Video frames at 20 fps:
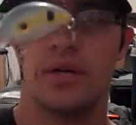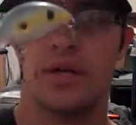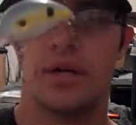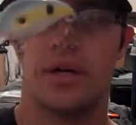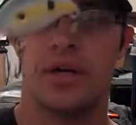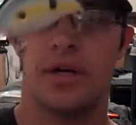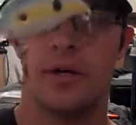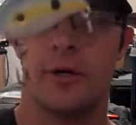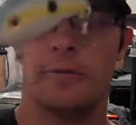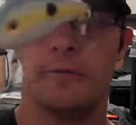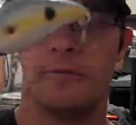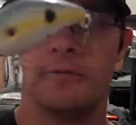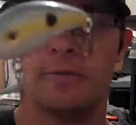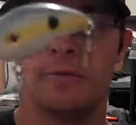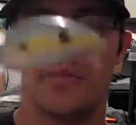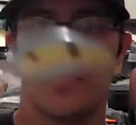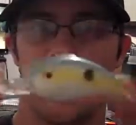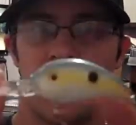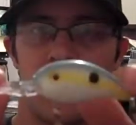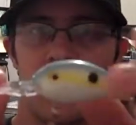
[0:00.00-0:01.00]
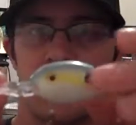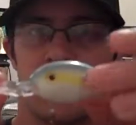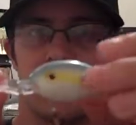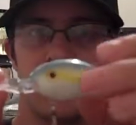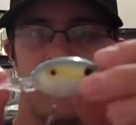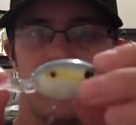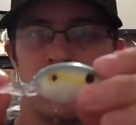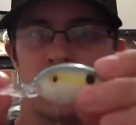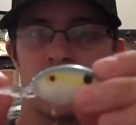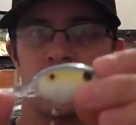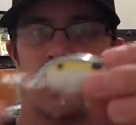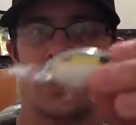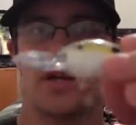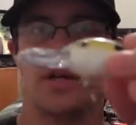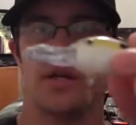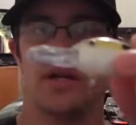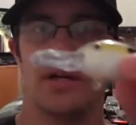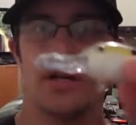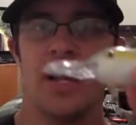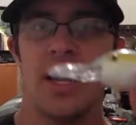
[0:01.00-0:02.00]
that I
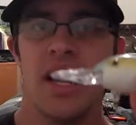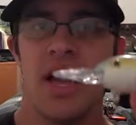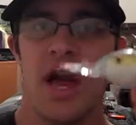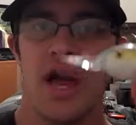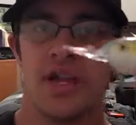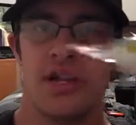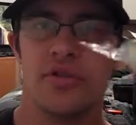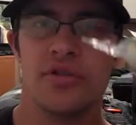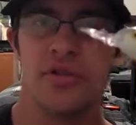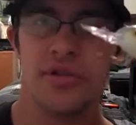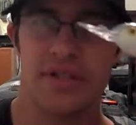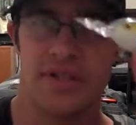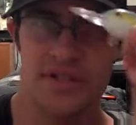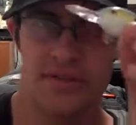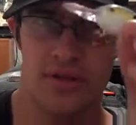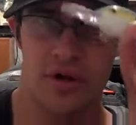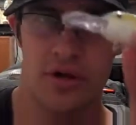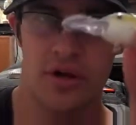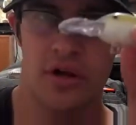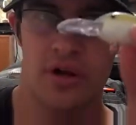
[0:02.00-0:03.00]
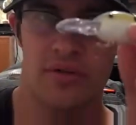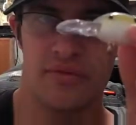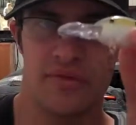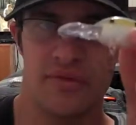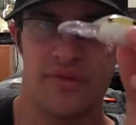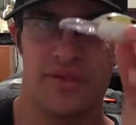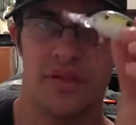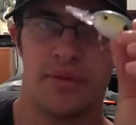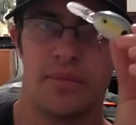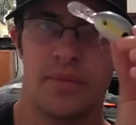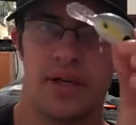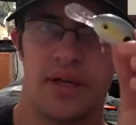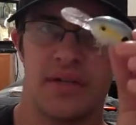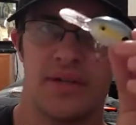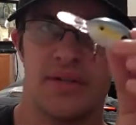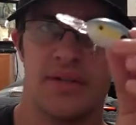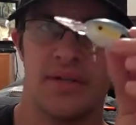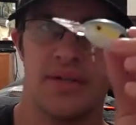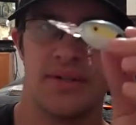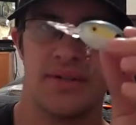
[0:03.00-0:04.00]
usually start off with something
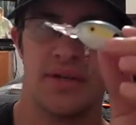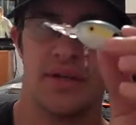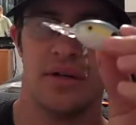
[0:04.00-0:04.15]
like this,